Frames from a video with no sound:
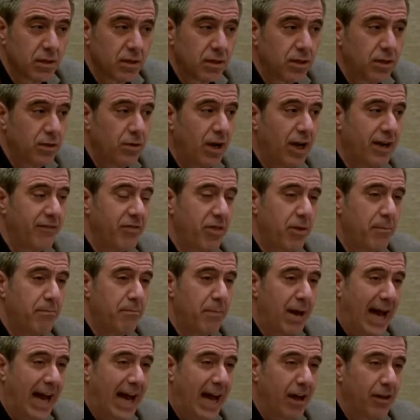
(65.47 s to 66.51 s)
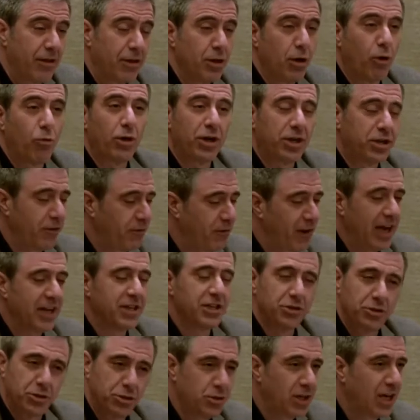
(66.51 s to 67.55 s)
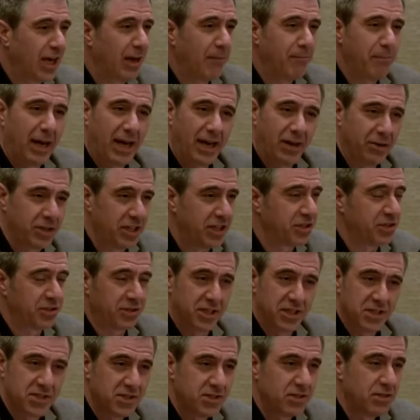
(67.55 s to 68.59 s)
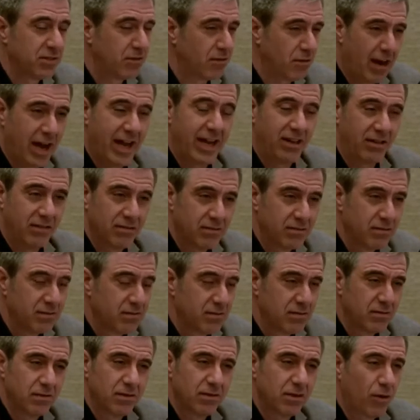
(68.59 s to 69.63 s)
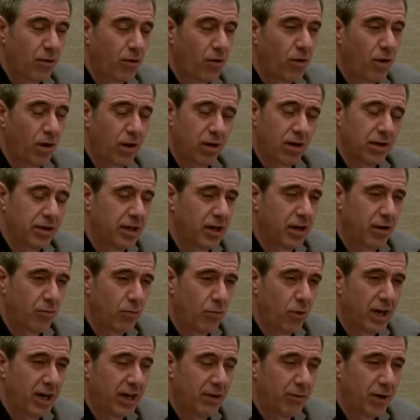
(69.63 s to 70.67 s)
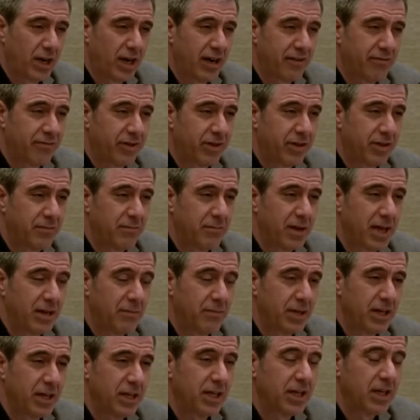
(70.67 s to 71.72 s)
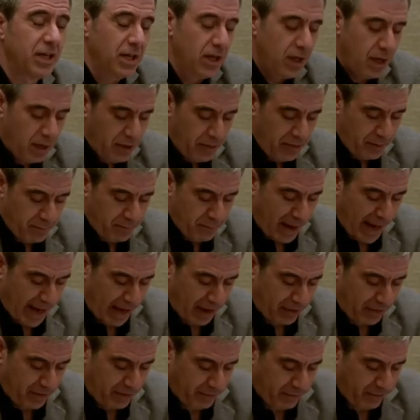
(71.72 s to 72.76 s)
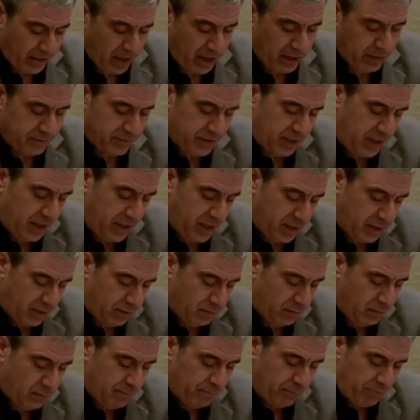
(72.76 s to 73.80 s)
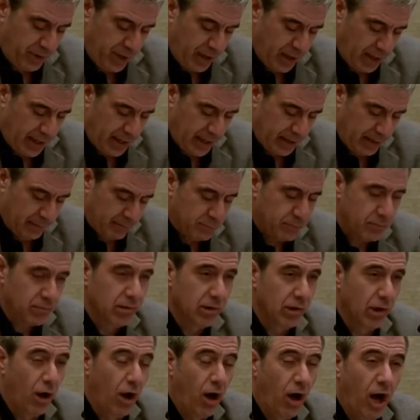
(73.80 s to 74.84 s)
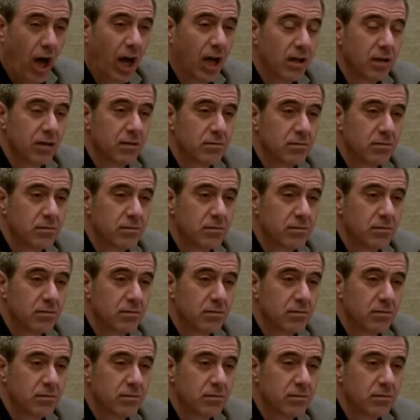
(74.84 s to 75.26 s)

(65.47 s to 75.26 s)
You have the math, you know, where you, fine, you do compound interest. Great. Or, you know, what, whatever it may be. The math involved in um, law.